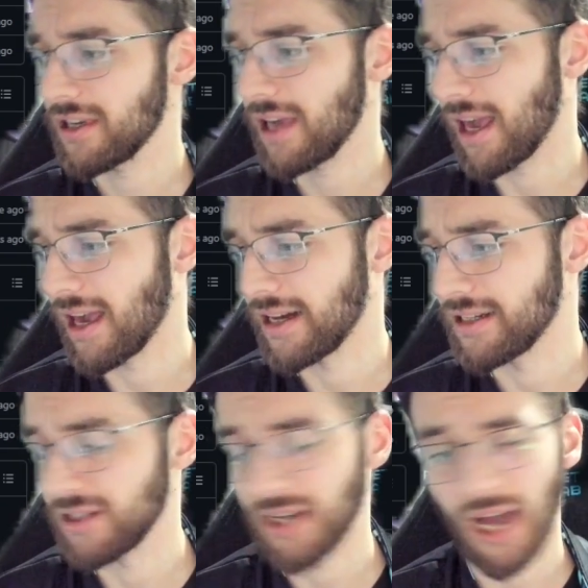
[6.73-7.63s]

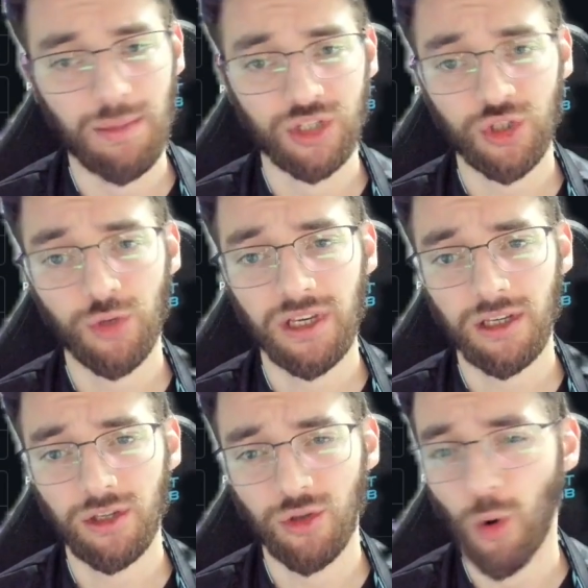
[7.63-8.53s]
and I'm
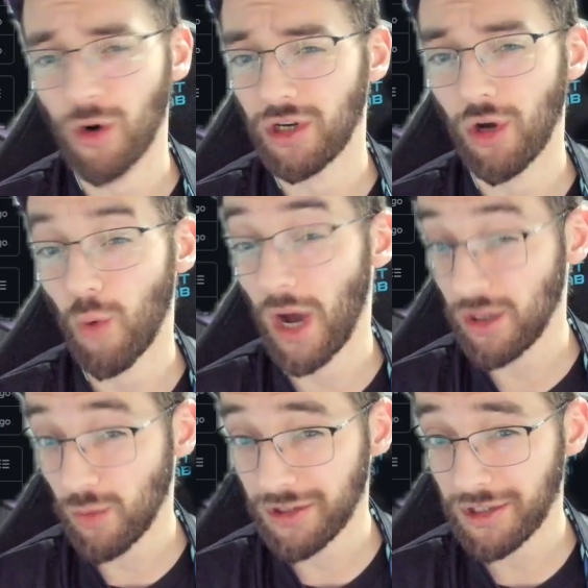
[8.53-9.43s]
assuming you already know why you
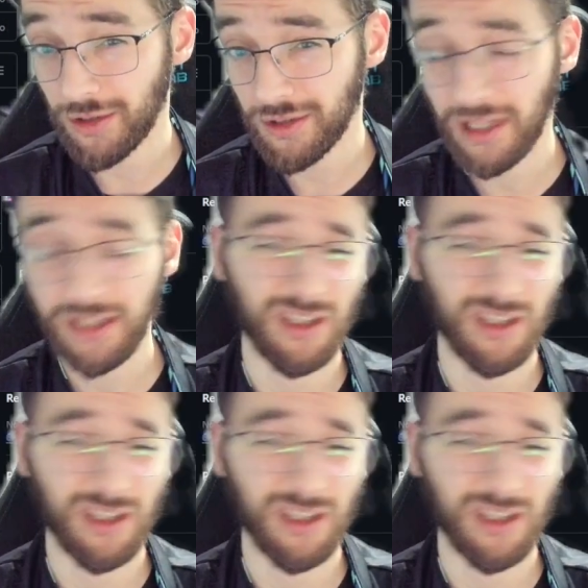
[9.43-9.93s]
want to use this.